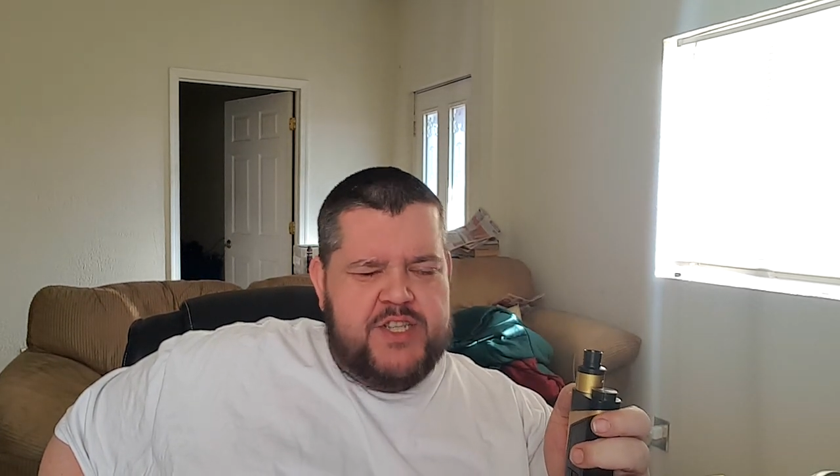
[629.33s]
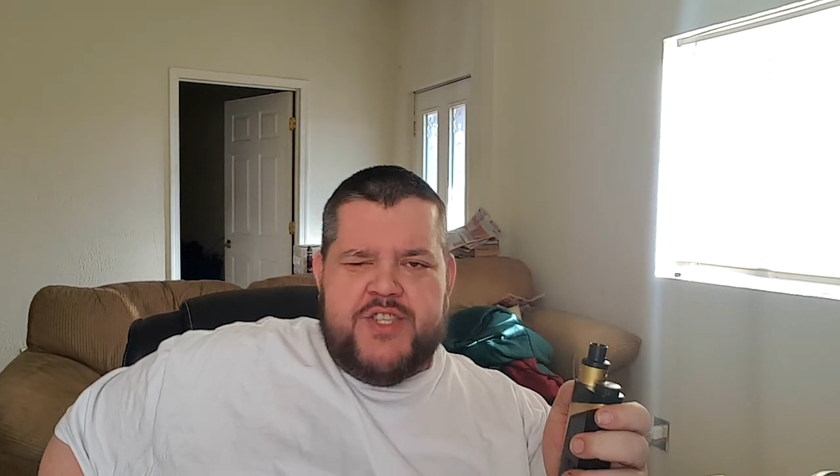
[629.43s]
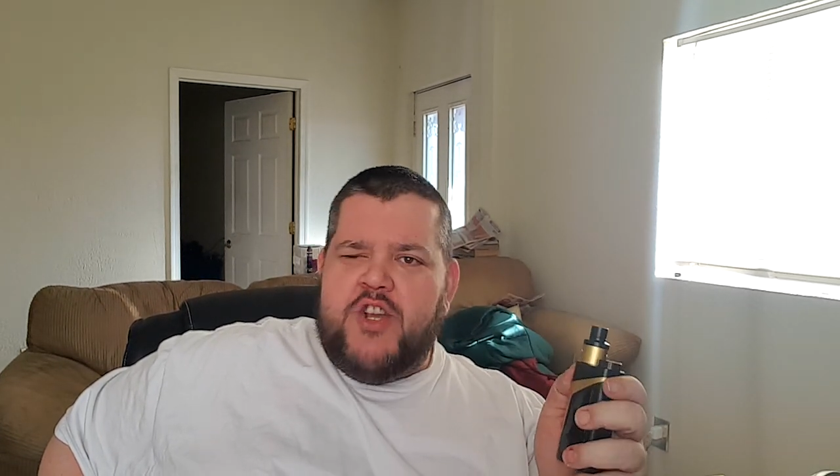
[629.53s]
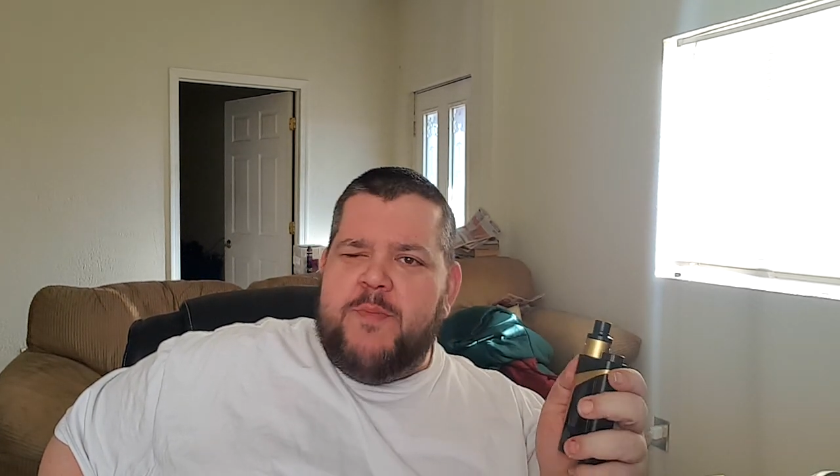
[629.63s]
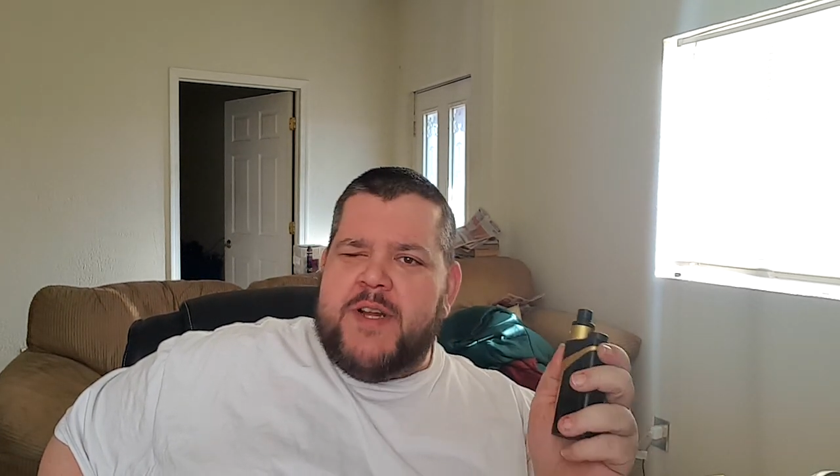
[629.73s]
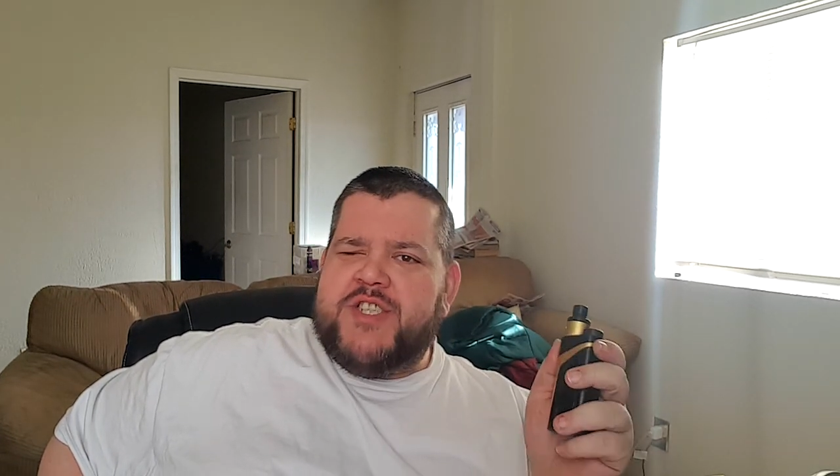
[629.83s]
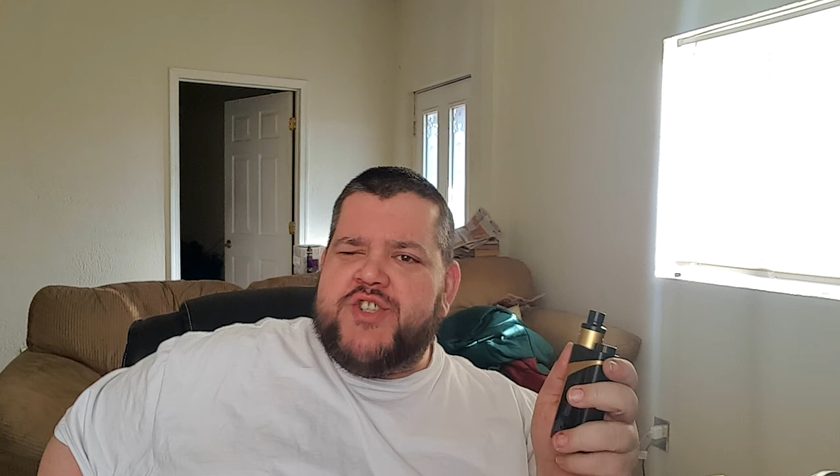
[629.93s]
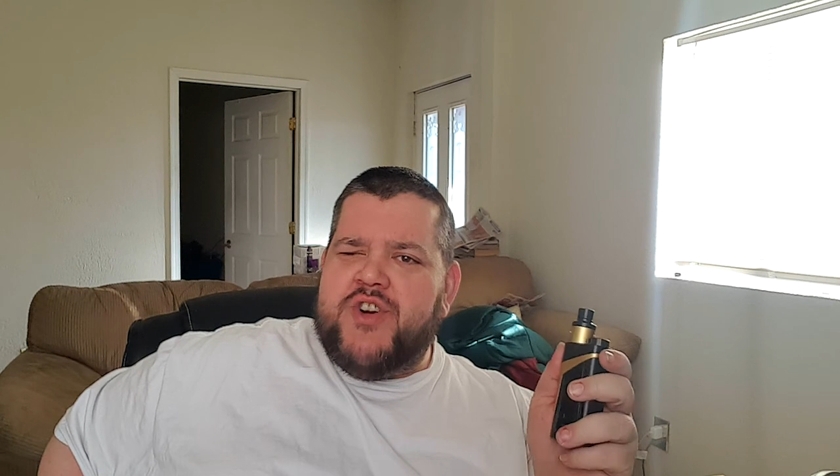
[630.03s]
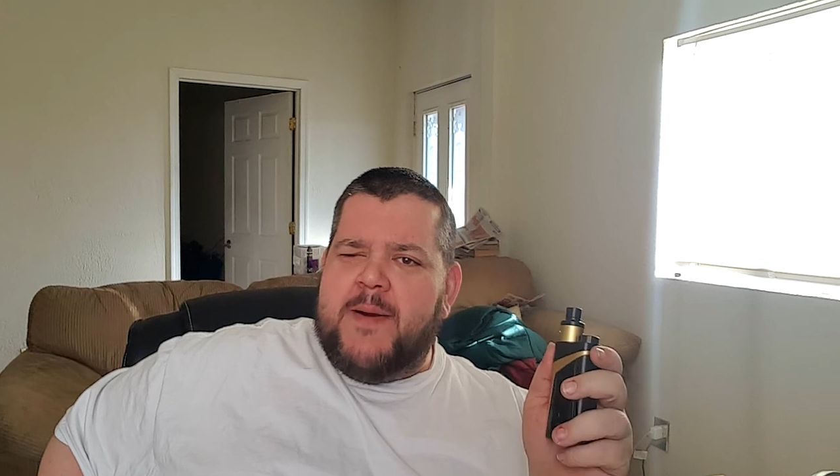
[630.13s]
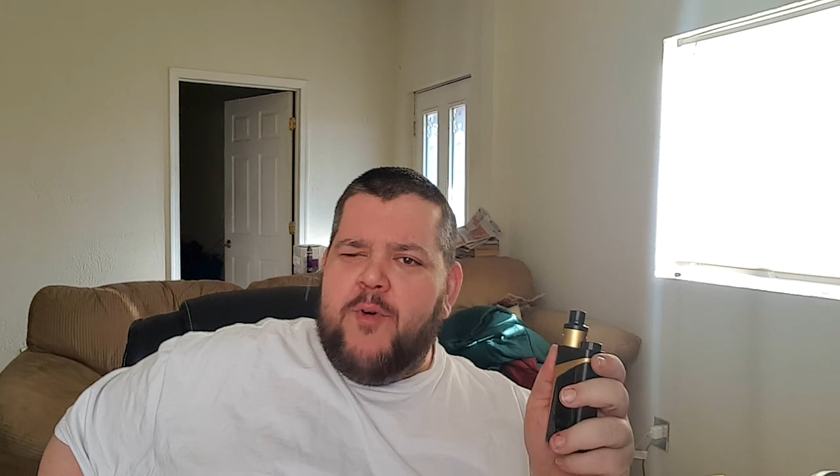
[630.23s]
too much
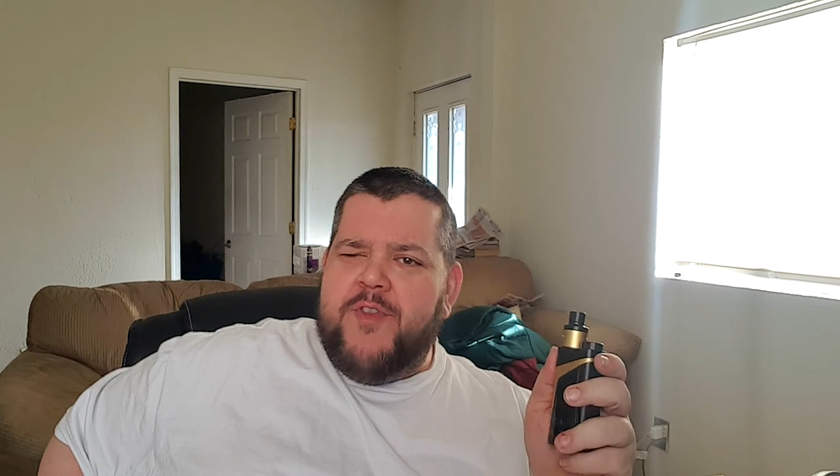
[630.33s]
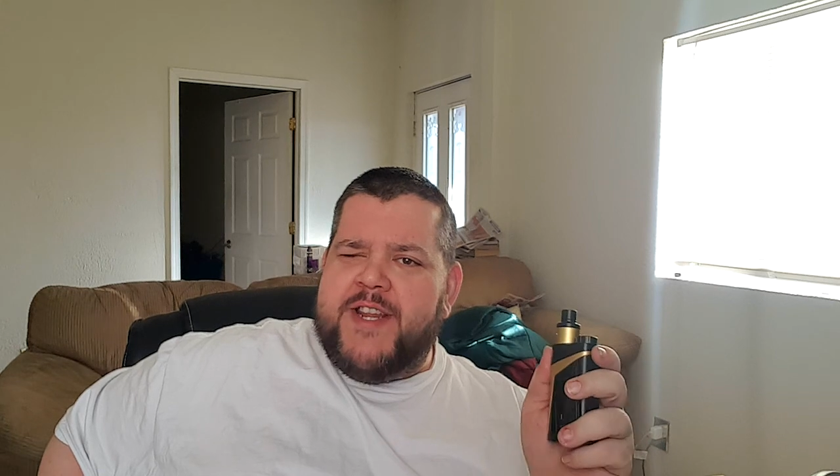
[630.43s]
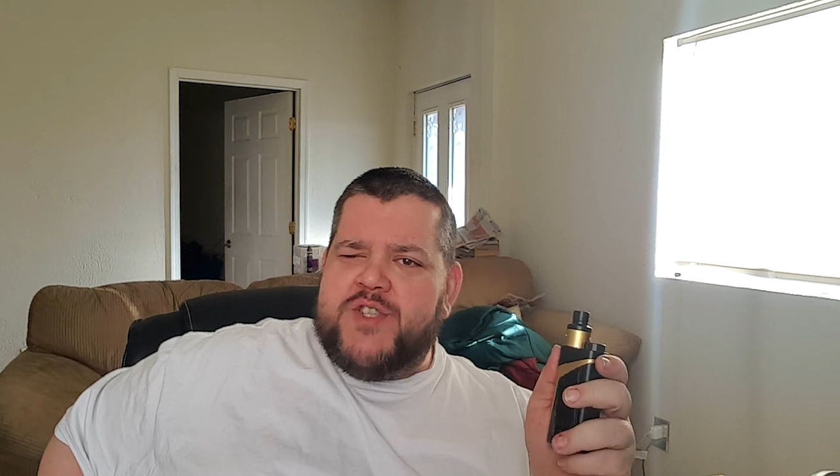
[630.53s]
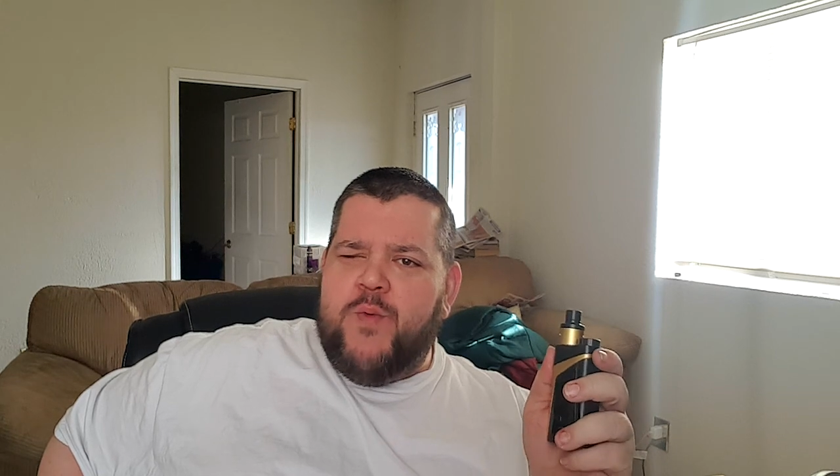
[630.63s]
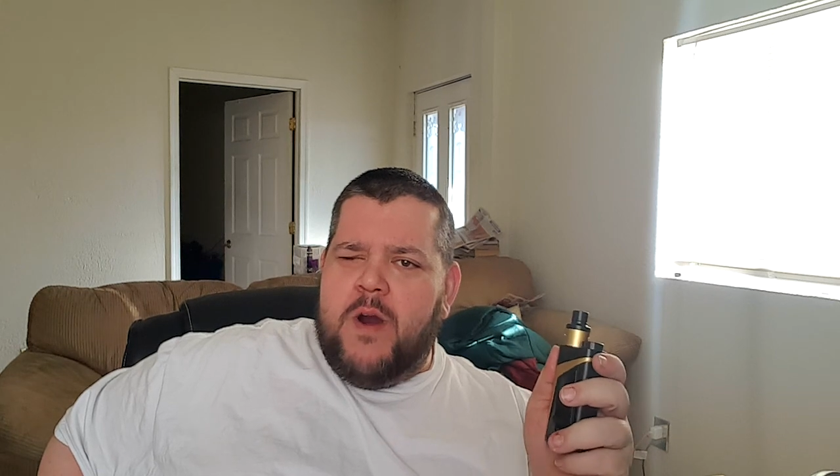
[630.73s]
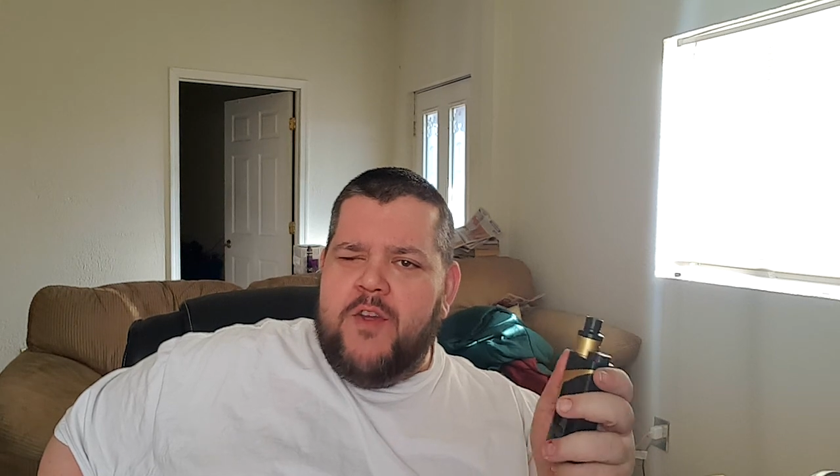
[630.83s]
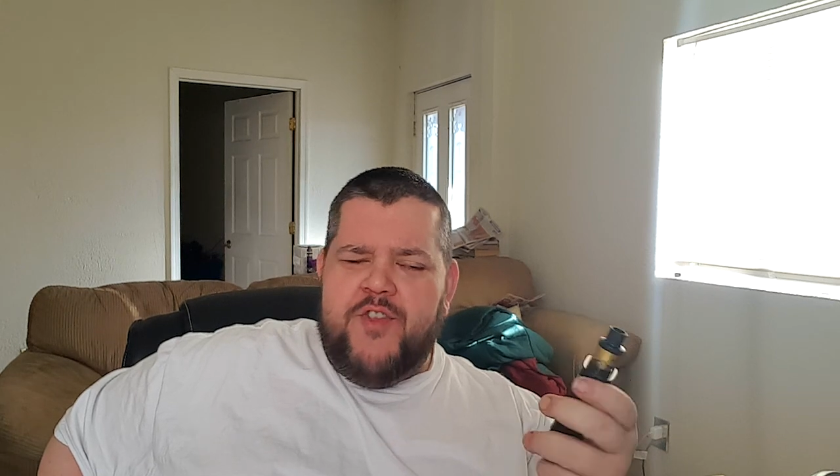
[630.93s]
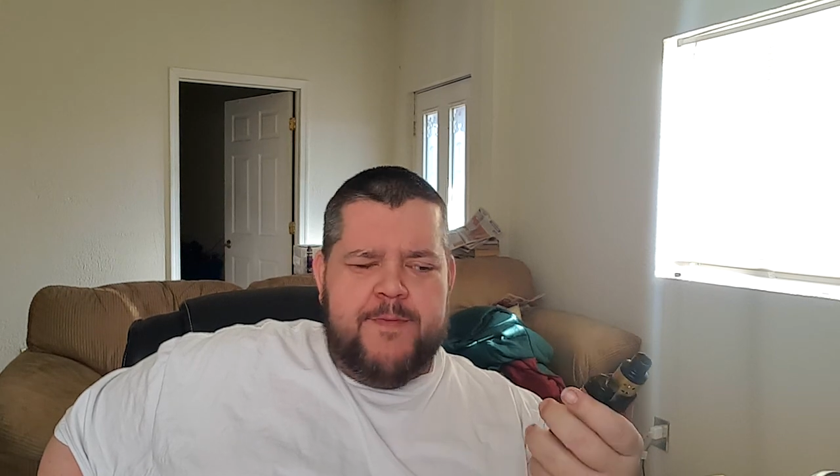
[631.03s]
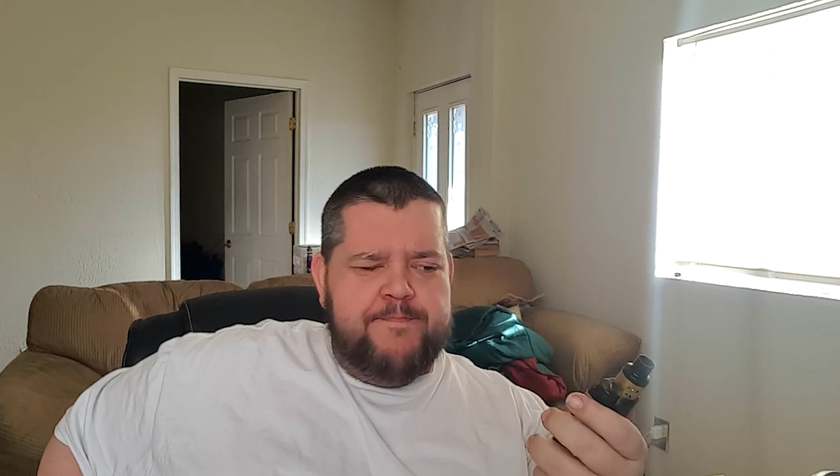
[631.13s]
trouble than it's worth.